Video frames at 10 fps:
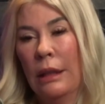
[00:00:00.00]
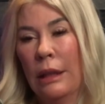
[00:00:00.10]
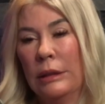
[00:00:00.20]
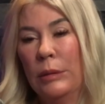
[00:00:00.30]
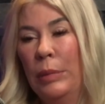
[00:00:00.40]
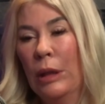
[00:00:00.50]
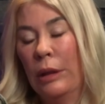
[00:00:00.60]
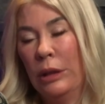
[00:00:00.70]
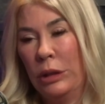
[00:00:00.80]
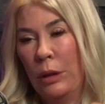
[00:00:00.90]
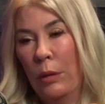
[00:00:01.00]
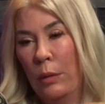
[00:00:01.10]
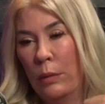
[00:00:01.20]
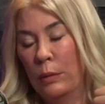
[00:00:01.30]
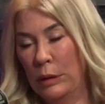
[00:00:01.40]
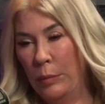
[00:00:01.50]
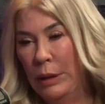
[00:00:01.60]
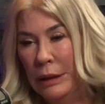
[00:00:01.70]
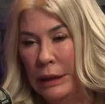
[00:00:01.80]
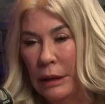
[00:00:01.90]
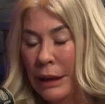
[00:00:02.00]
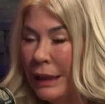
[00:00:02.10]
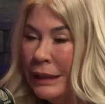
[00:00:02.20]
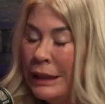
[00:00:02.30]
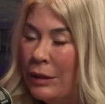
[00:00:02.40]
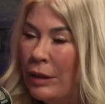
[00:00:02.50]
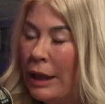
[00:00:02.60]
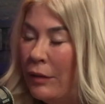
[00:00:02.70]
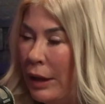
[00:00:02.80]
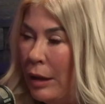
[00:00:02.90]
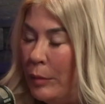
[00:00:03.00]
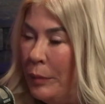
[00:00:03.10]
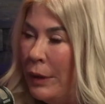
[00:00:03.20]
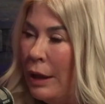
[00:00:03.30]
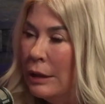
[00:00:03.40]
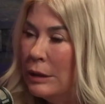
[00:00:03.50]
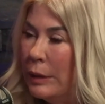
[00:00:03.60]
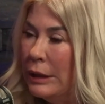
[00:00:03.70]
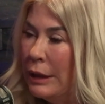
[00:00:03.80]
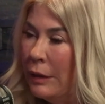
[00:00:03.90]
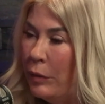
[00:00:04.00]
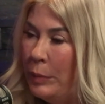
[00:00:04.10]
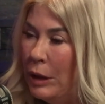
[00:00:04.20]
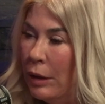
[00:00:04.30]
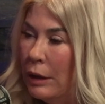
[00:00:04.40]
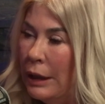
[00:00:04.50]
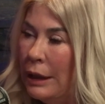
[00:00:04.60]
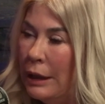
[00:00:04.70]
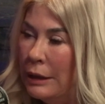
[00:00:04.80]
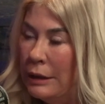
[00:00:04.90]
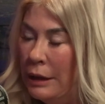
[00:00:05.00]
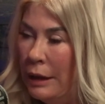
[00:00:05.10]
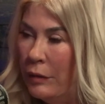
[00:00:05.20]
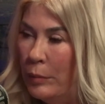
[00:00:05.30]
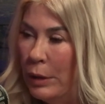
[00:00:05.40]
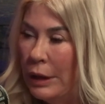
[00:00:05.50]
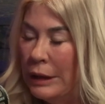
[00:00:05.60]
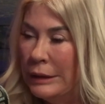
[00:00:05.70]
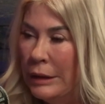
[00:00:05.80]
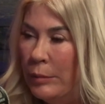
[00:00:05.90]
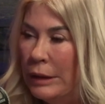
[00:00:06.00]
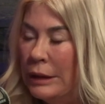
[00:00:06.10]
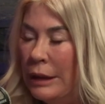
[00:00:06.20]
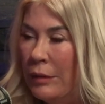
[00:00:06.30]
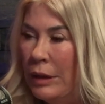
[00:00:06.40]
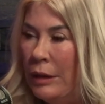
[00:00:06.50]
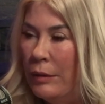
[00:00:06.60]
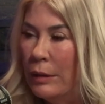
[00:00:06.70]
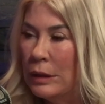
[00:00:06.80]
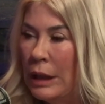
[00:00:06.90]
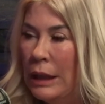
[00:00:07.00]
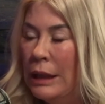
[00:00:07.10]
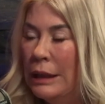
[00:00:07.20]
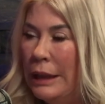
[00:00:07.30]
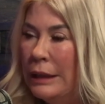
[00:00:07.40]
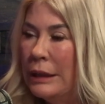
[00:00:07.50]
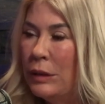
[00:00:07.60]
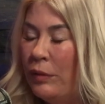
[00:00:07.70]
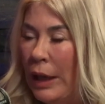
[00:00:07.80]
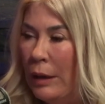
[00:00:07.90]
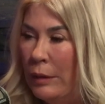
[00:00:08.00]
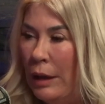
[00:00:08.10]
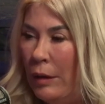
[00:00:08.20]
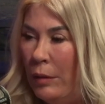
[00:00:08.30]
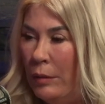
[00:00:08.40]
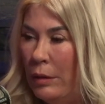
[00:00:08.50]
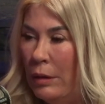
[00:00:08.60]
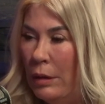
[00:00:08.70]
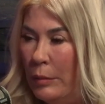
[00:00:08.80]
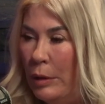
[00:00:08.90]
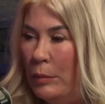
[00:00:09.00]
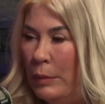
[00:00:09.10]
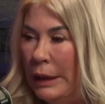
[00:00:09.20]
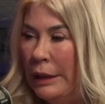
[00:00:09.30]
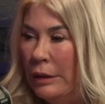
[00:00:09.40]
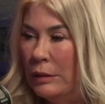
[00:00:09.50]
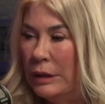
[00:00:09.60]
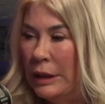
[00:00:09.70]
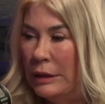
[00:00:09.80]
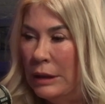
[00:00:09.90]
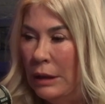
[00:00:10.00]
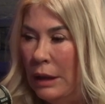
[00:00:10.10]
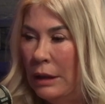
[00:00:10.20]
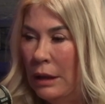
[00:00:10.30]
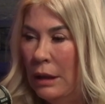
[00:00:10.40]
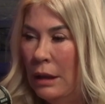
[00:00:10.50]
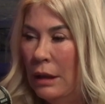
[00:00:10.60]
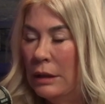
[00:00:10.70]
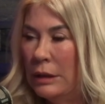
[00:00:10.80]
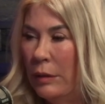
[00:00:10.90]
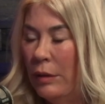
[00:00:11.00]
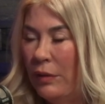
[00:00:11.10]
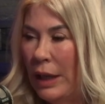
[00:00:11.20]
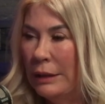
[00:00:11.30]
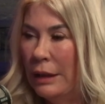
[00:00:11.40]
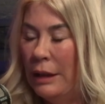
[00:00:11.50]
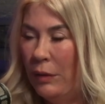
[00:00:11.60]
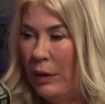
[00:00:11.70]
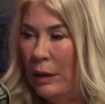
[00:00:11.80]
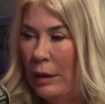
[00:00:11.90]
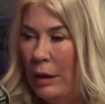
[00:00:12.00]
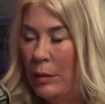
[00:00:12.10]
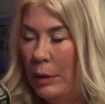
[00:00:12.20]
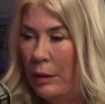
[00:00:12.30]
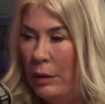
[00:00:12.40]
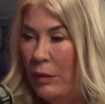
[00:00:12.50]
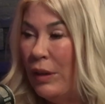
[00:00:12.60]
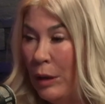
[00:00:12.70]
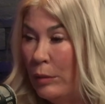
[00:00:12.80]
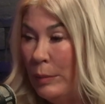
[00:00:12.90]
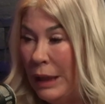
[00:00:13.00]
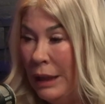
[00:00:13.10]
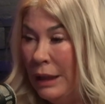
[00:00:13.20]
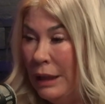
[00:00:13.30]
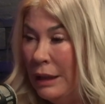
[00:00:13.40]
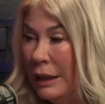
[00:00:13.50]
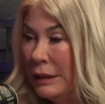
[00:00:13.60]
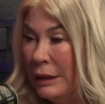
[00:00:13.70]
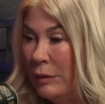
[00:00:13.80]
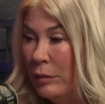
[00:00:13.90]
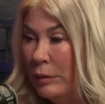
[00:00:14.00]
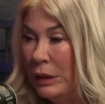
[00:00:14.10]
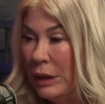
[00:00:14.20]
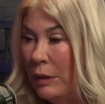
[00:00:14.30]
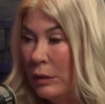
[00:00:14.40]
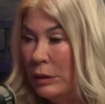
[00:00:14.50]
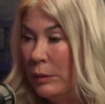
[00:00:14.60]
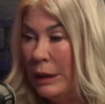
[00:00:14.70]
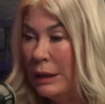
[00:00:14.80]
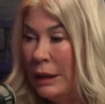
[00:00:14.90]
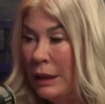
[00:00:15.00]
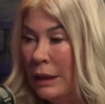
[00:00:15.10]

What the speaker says: to be on his show was a big deal. And I didn't even have help. So I didn't have a PR lady. I didn't have a marketing team. I didn't have any of those. They just found out about Monkey Do's Kids Salon. So the fact that they found out about it and found me, and I didn't even reach out and do anything,